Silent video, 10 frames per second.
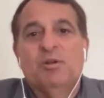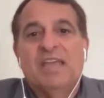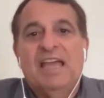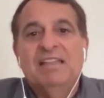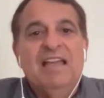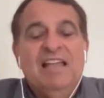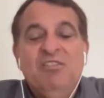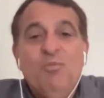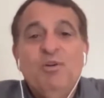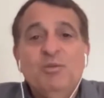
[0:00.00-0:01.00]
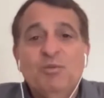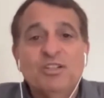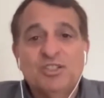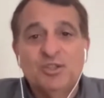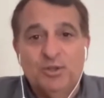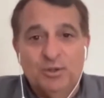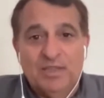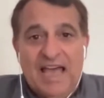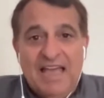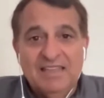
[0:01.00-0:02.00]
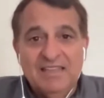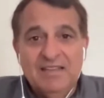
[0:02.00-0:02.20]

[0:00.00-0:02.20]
get. And nobody wants to do that.